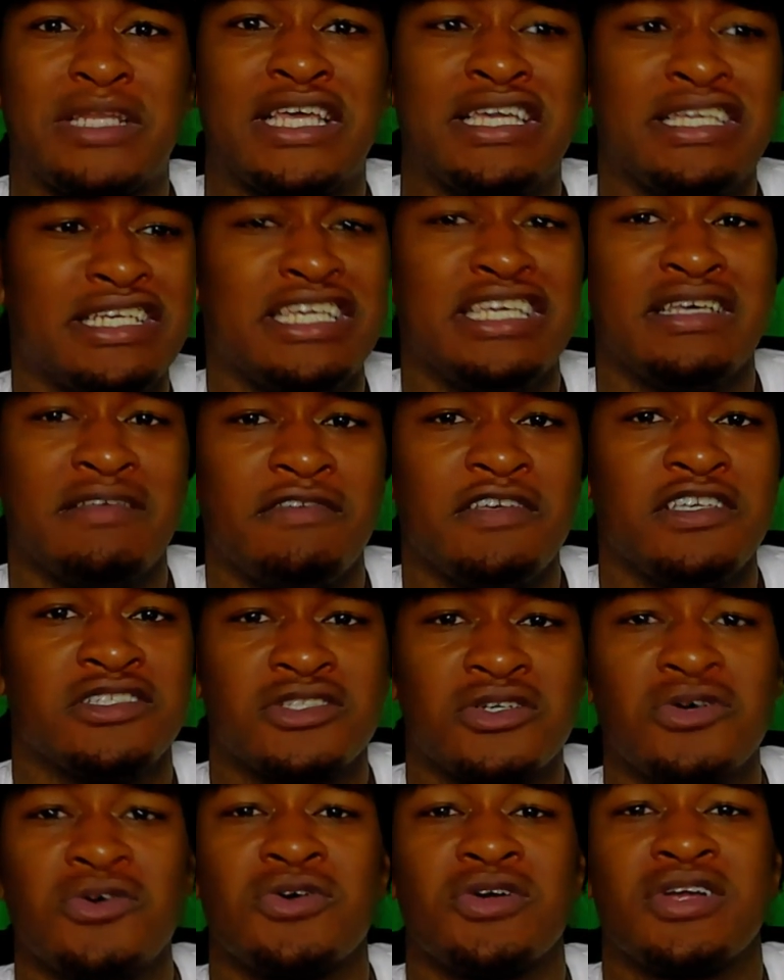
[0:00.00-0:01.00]
D if he
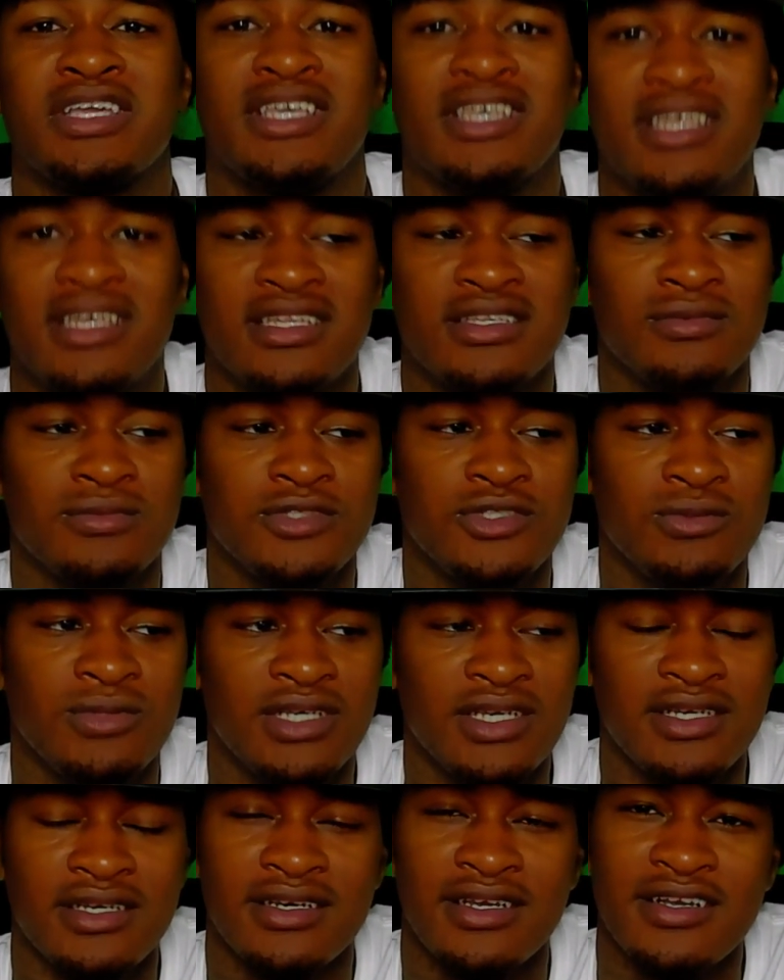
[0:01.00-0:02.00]
score again? You
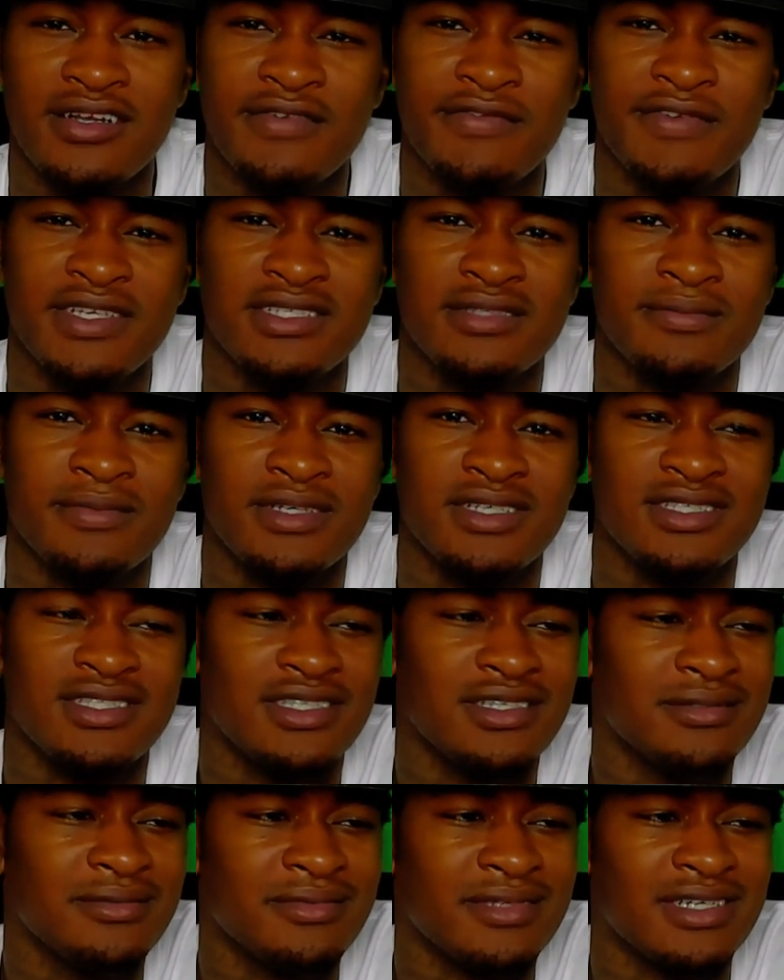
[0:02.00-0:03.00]
get nervous or
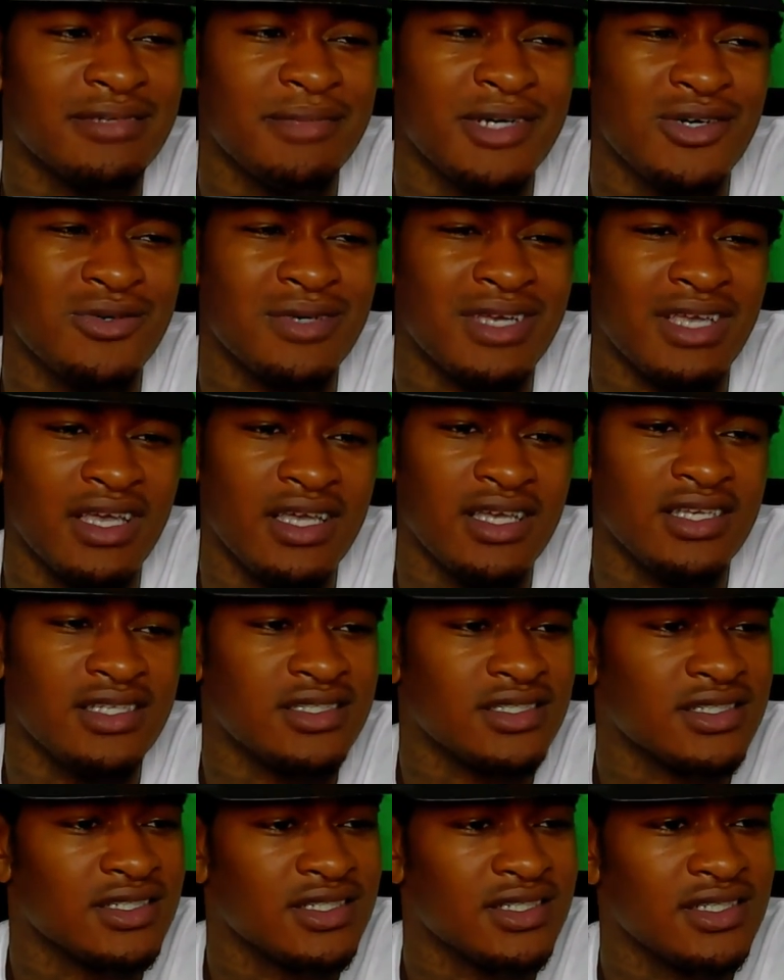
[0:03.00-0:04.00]
something? Come on, Cash.
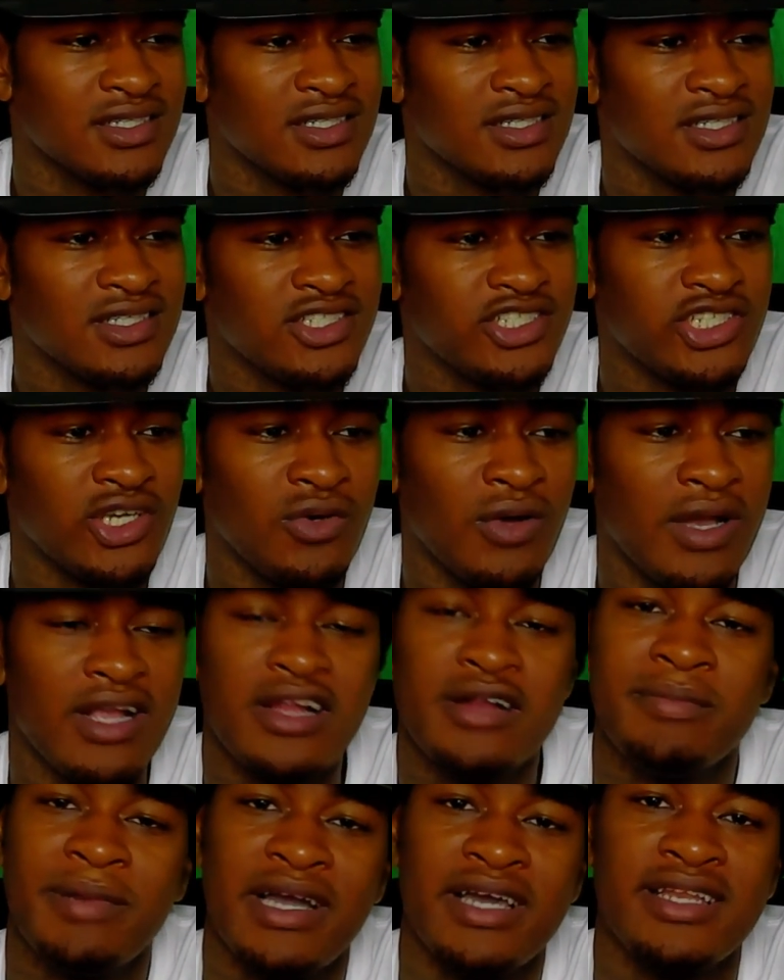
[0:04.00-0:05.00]
Show
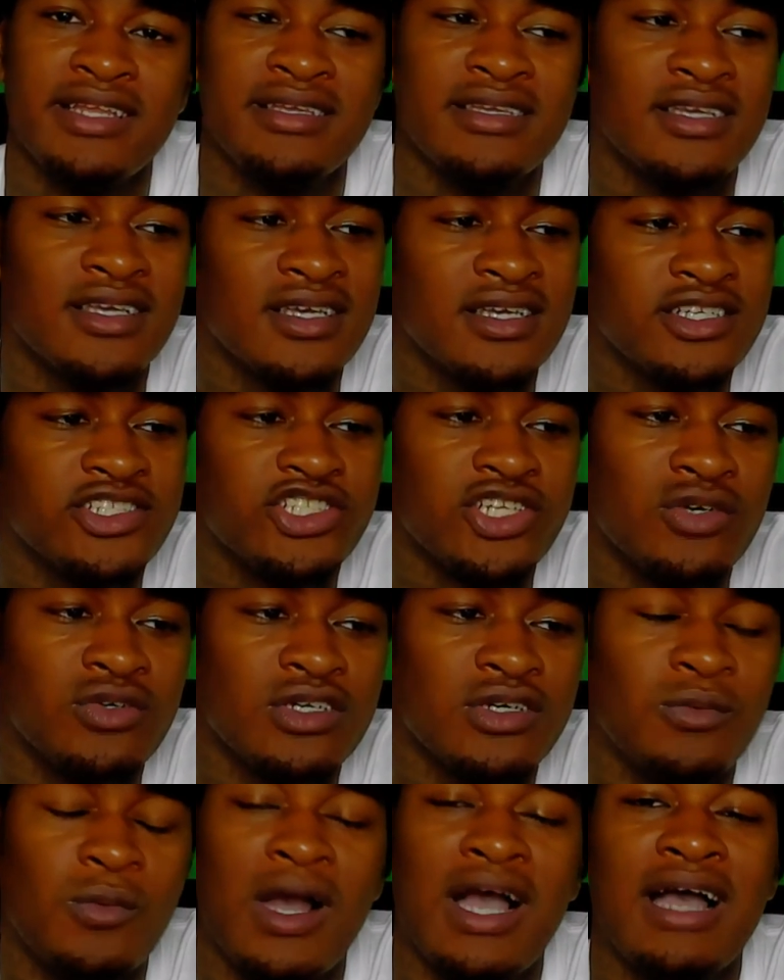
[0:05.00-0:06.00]
everybody. Show
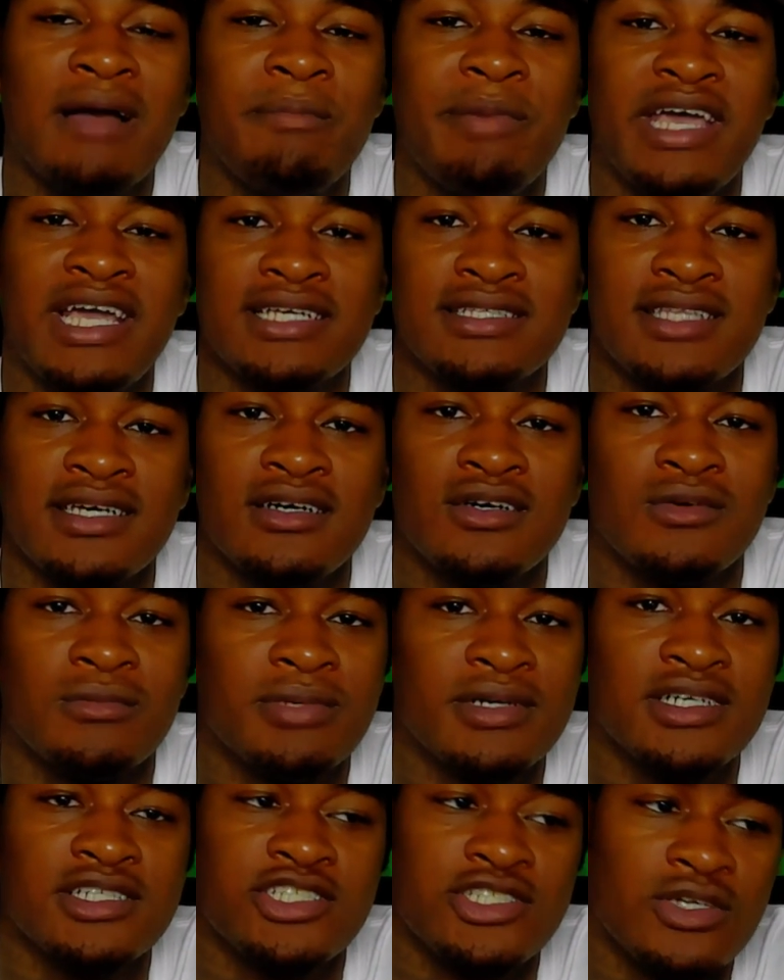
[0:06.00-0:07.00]
them why I backed out,
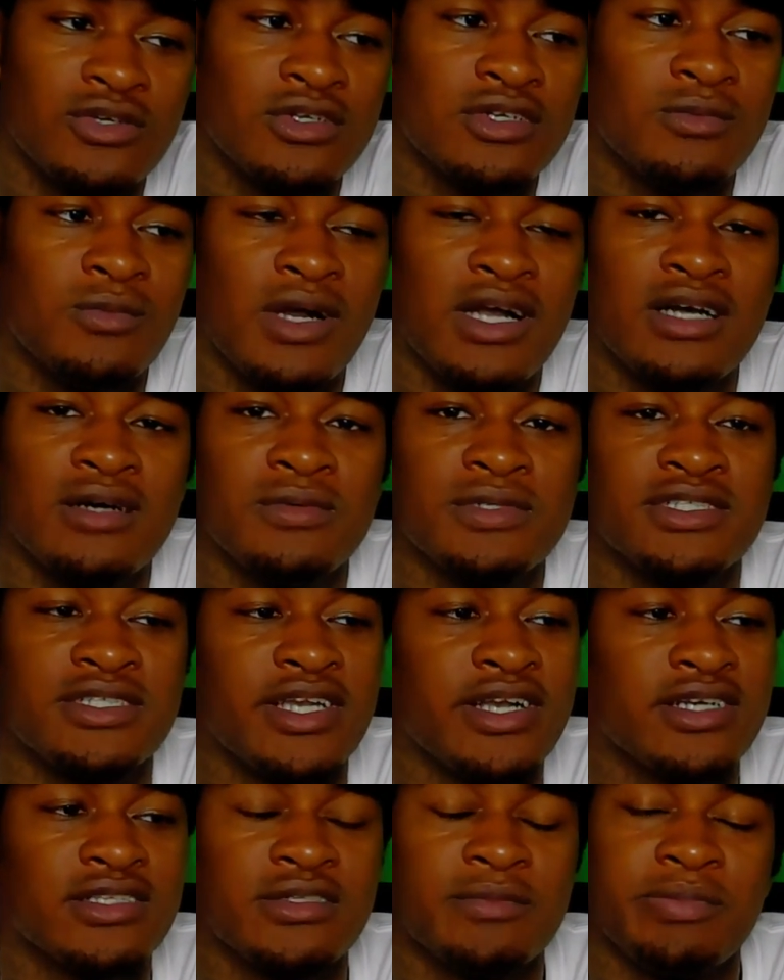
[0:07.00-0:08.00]
bro. Show them why I was
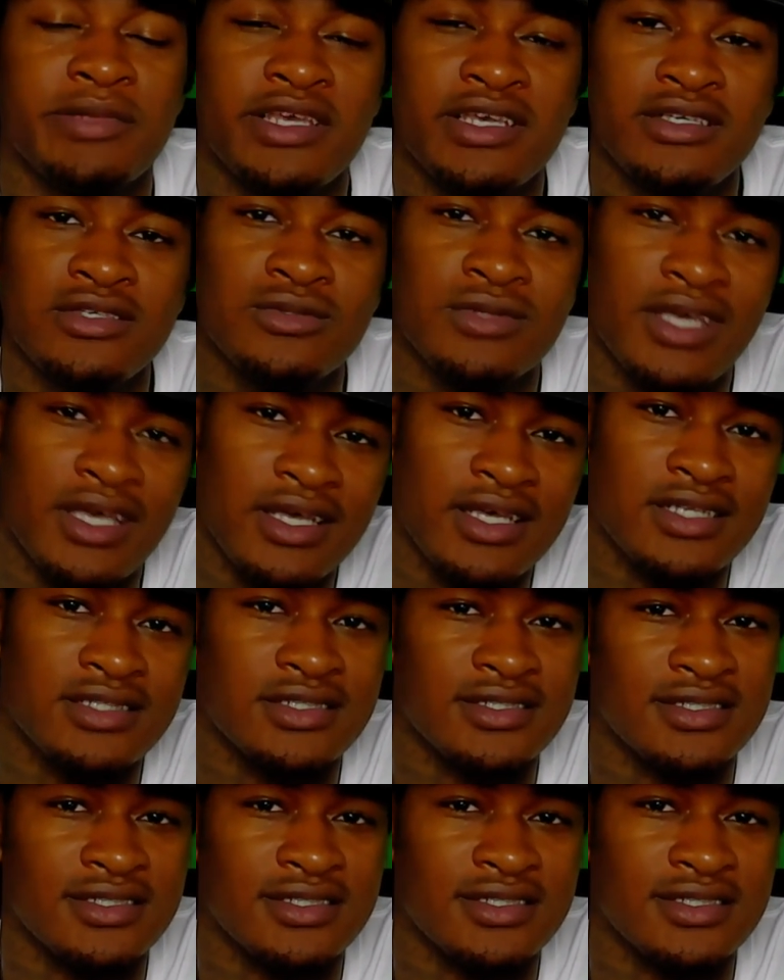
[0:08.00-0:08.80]
scared to play you, Cash.